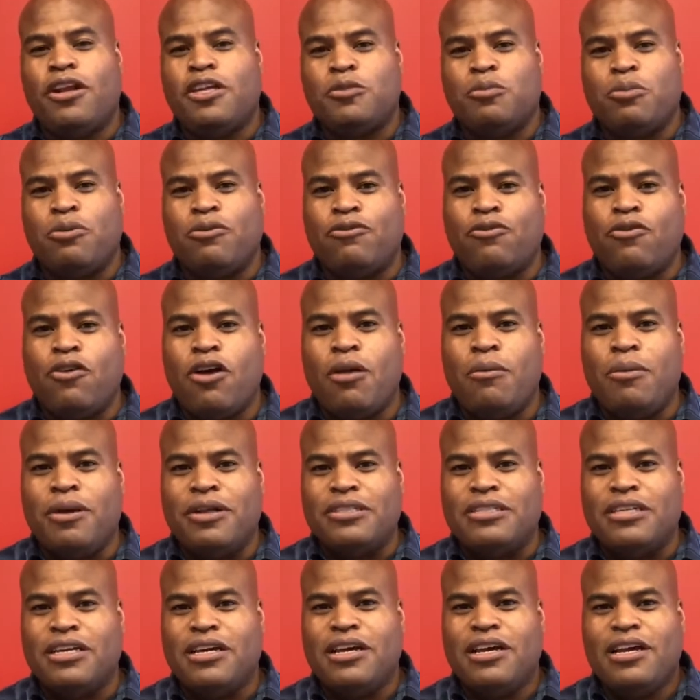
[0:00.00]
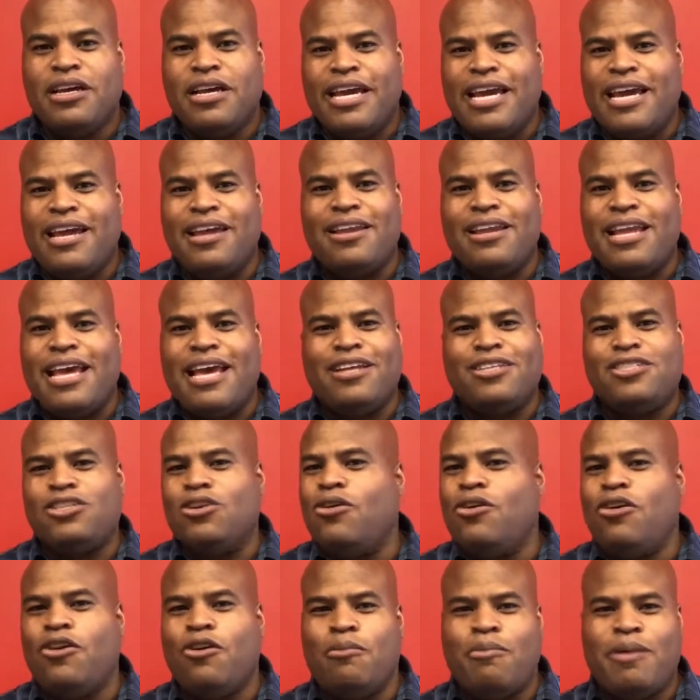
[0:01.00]
his performance. And
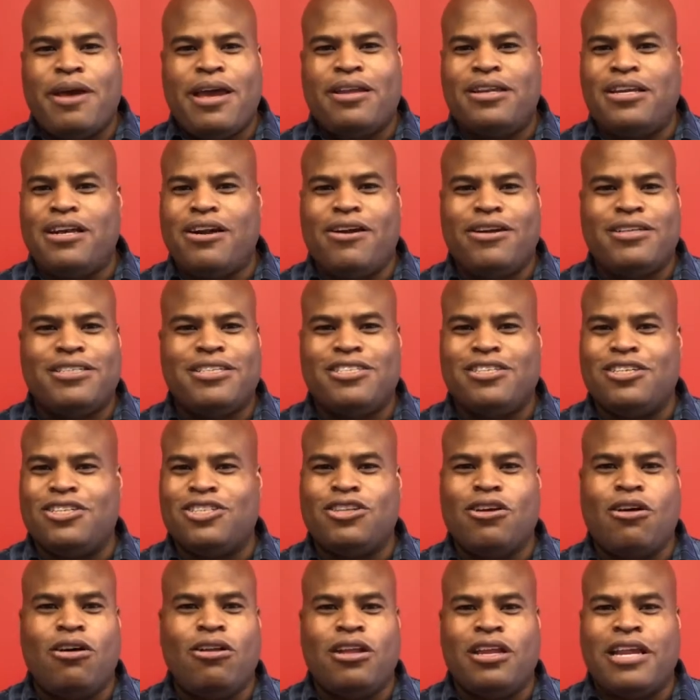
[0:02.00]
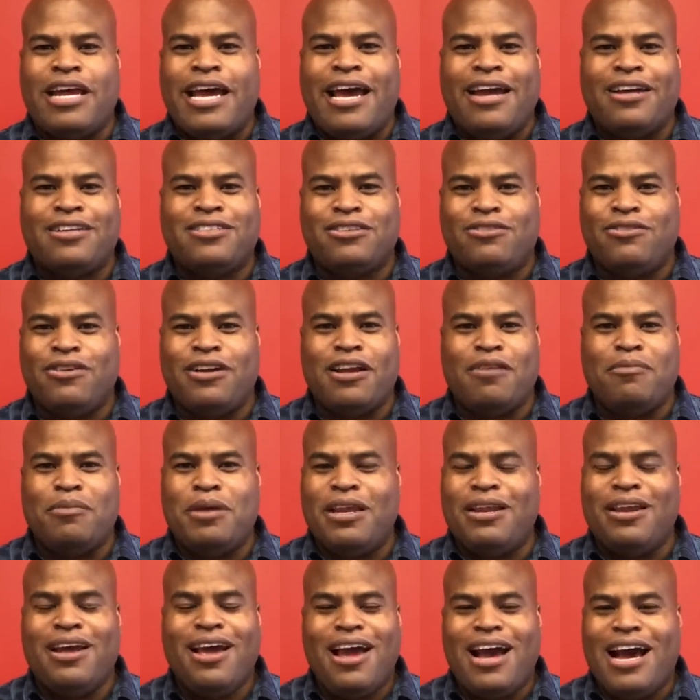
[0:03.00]
Antonio Banderas is a solid actor, and I
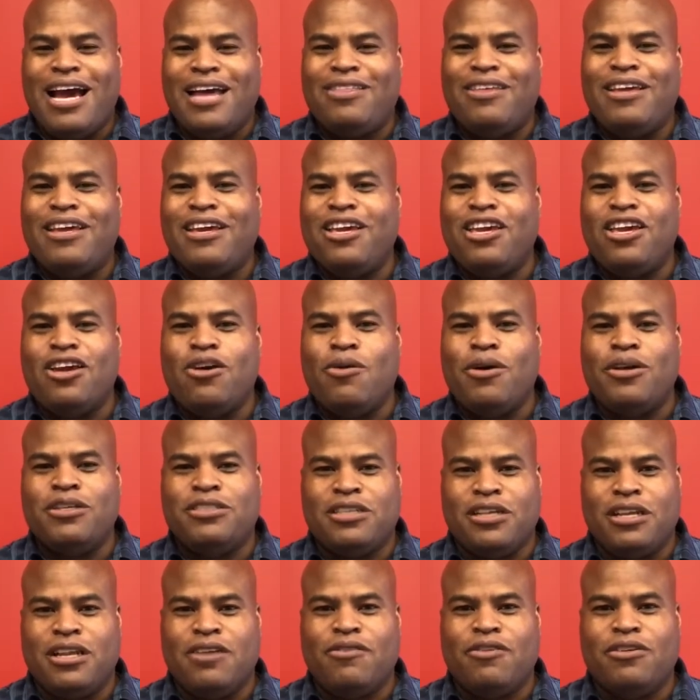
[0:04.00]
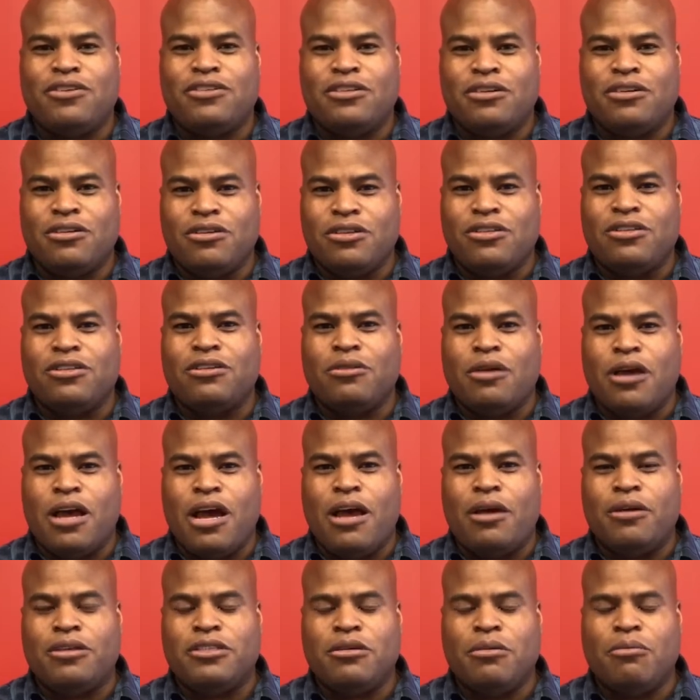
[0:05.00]
mean, I think he always delivers
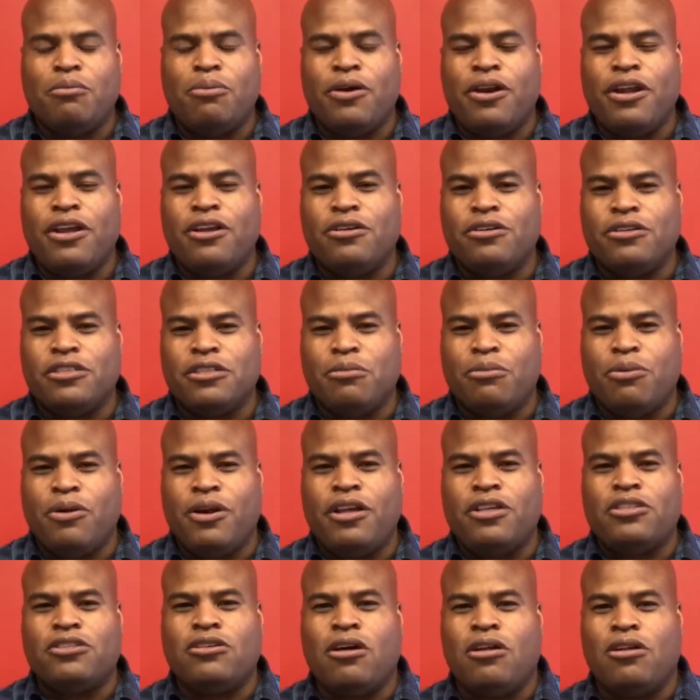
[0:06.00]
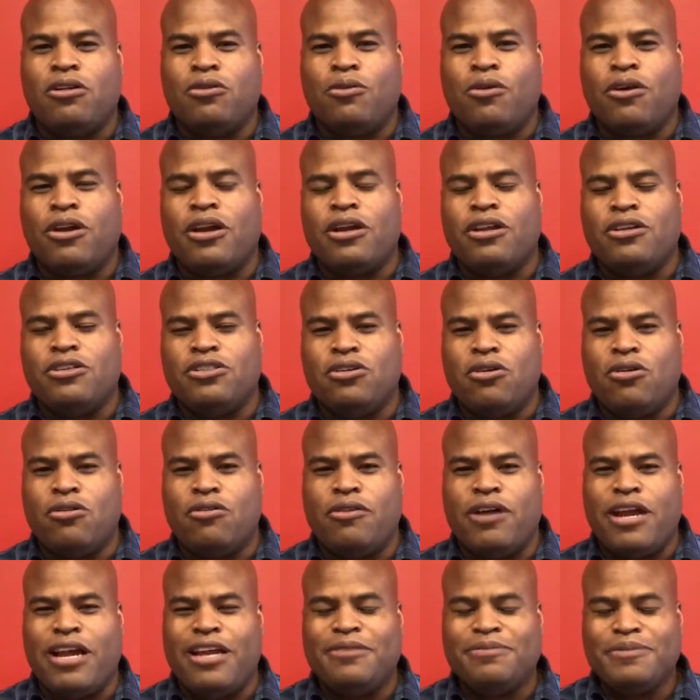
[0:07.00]
some pretty solid work in his own
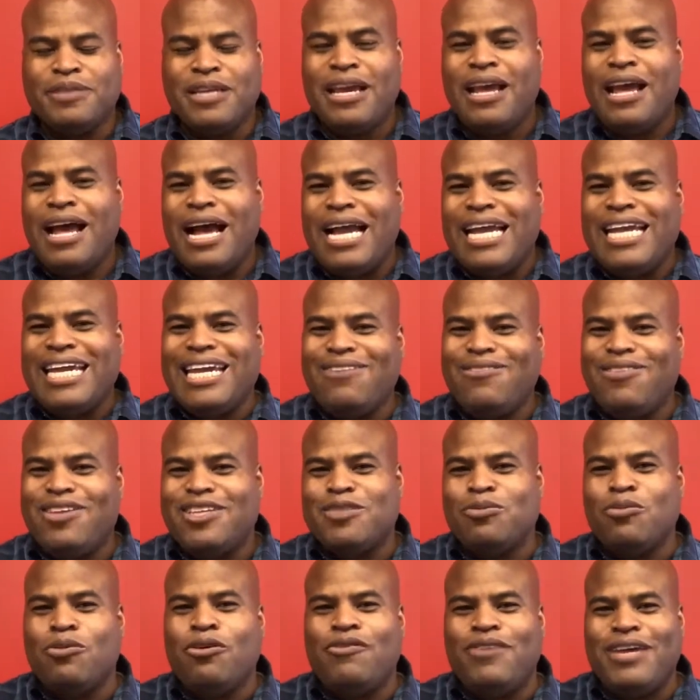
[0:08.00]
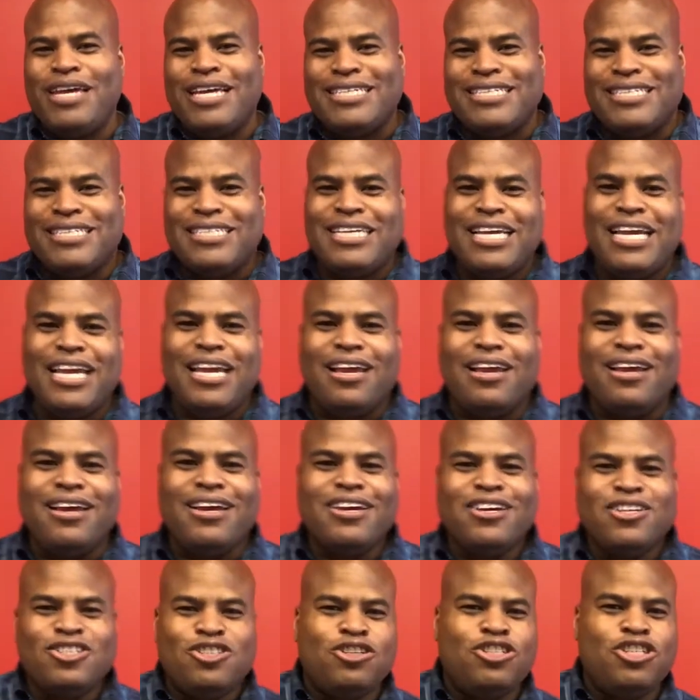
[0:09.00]
right. I give this movie a C.
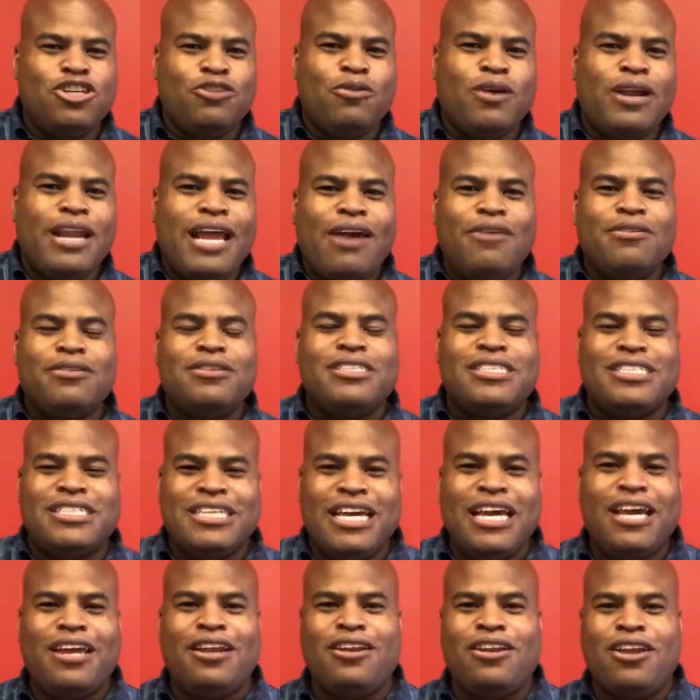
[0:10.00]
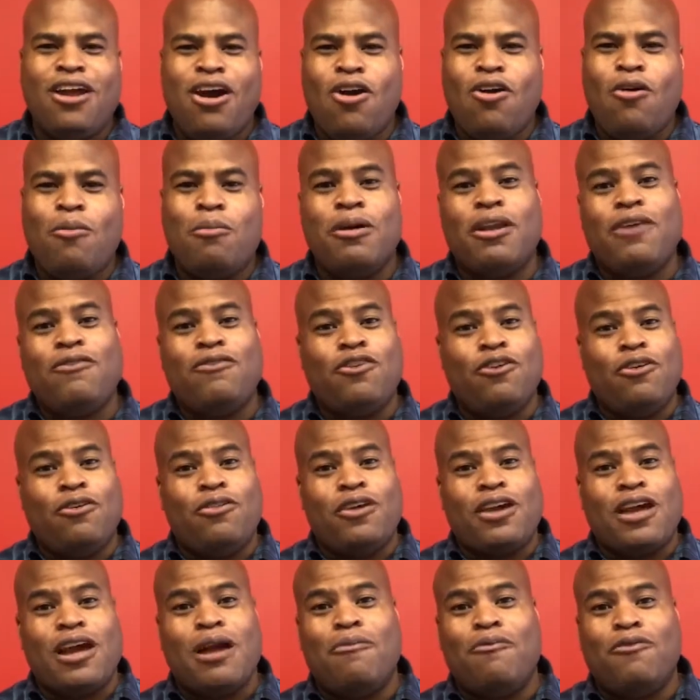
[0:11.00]
Should you run out and see it? No, but if you're in
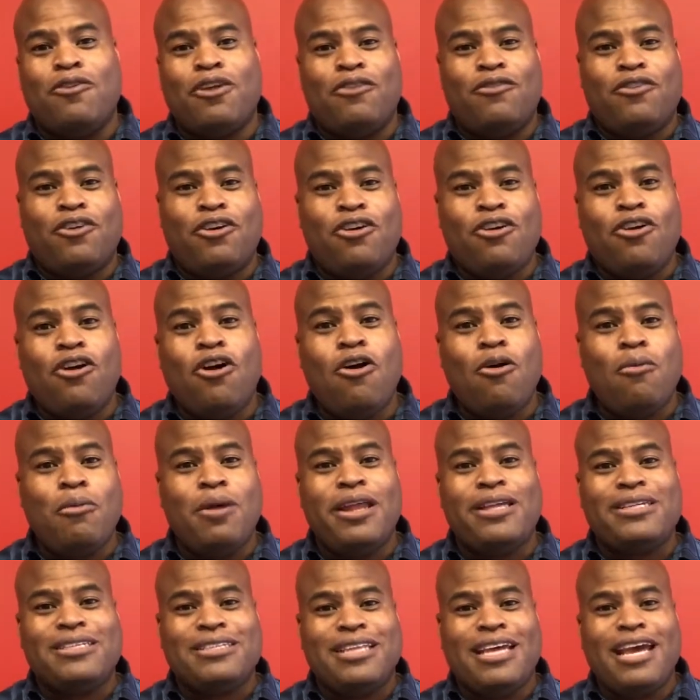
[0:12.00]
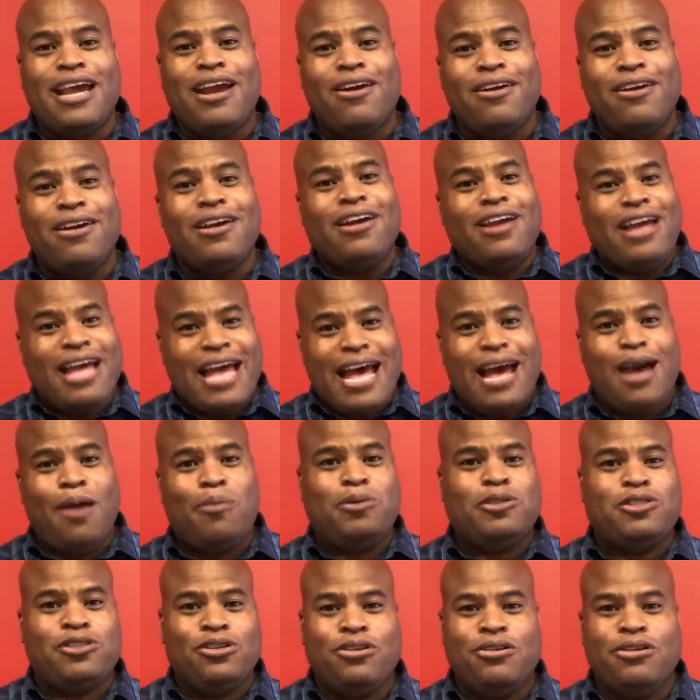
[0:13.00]
the comfort of your own home and it's there,
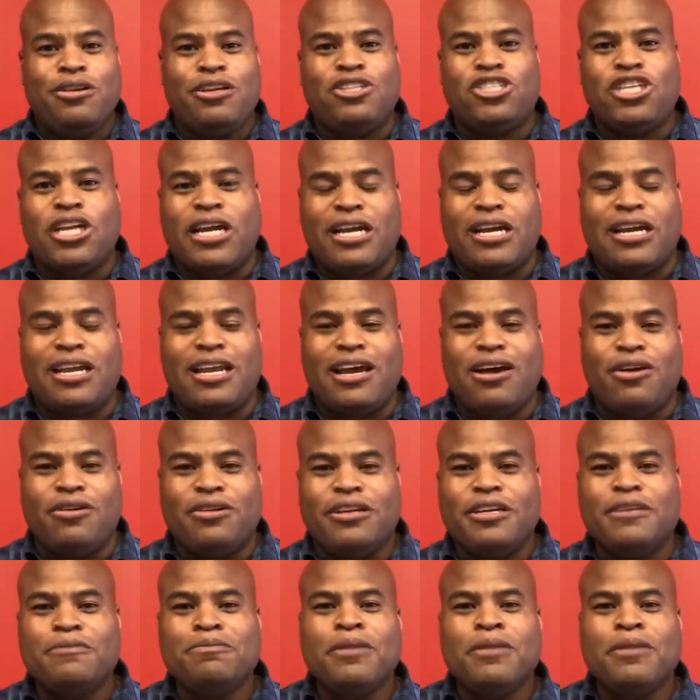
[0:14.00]
absolutely check it out.